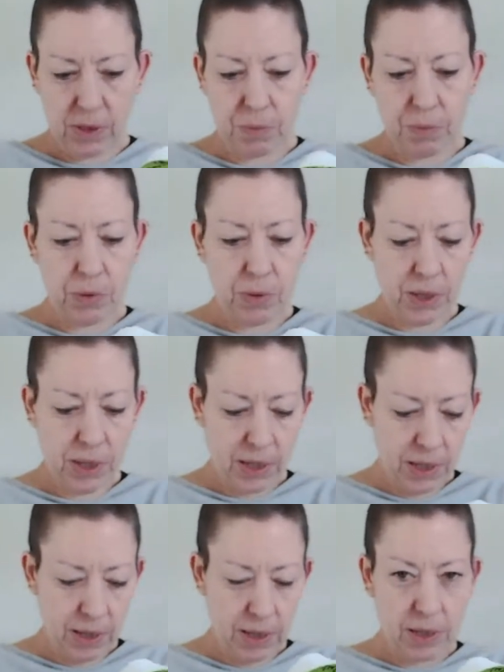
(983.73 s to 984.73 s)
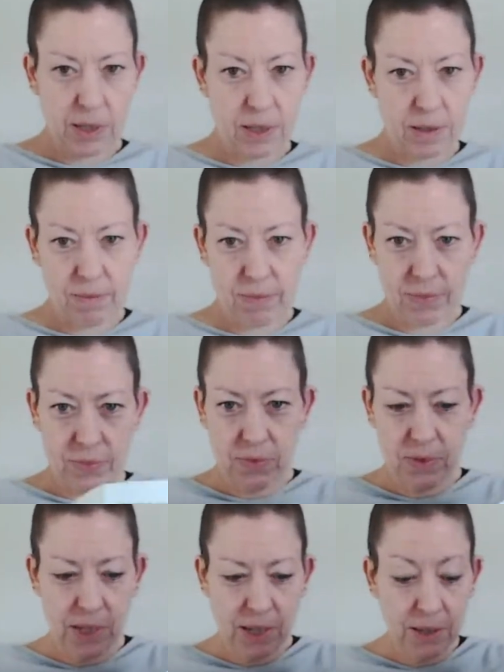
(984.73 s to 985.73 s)
I bought it
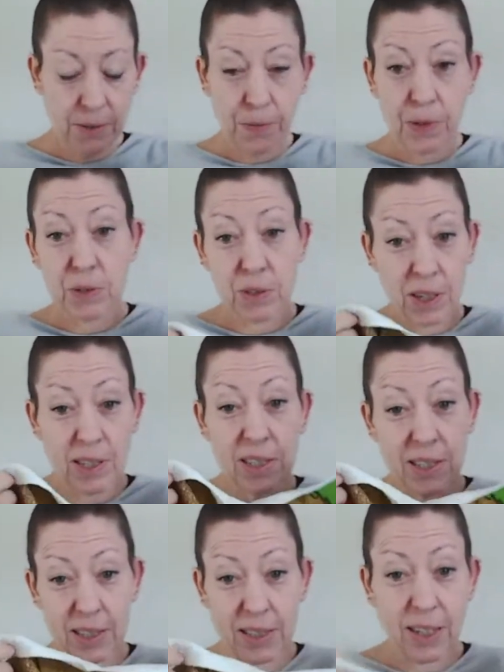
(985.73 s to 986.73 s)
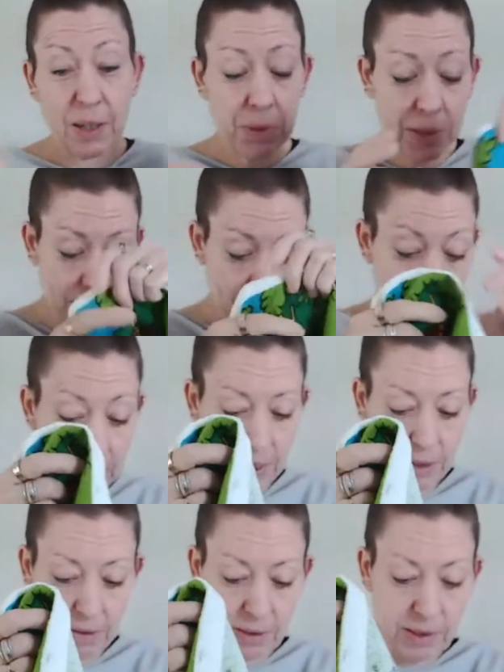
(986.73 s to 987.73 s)
feels like a tea towel, but it's a
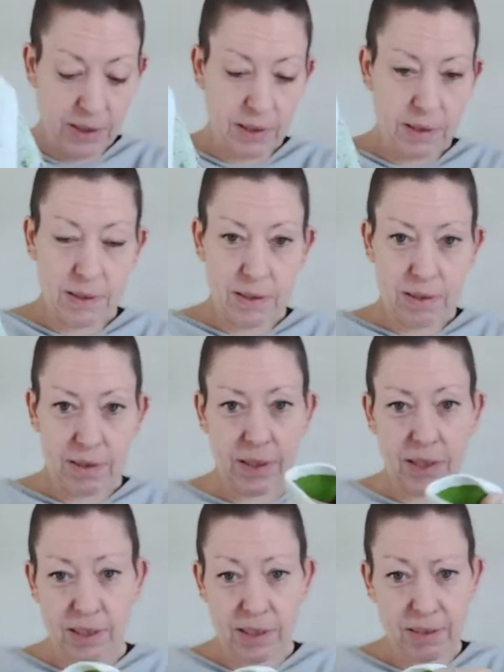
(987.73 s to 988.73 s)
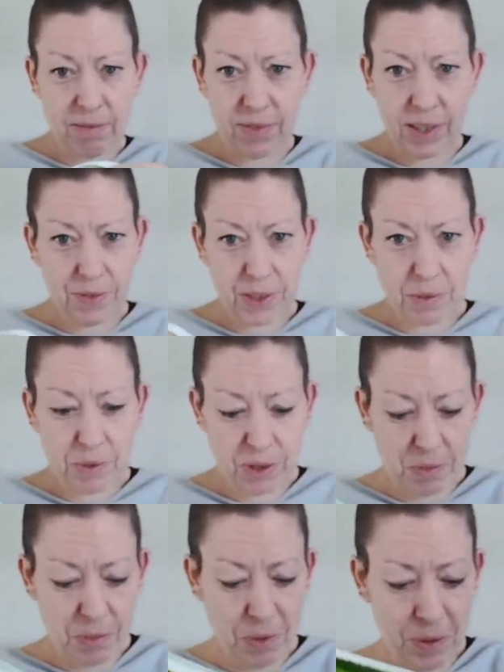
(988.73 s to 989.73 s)
towel, I think. I think everything was
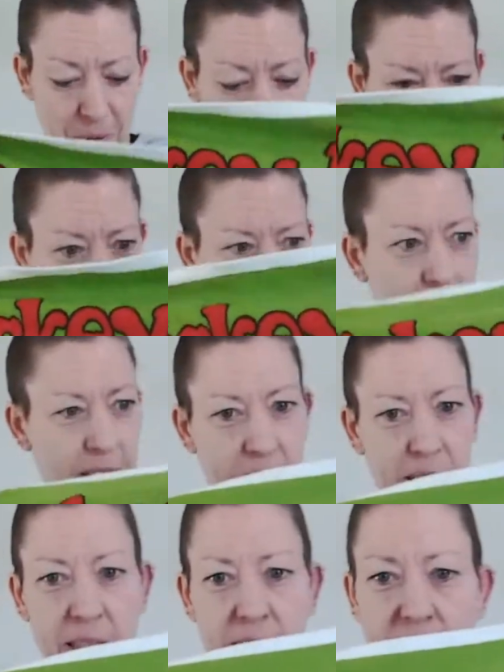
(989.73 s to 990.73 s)
smaller back in the day.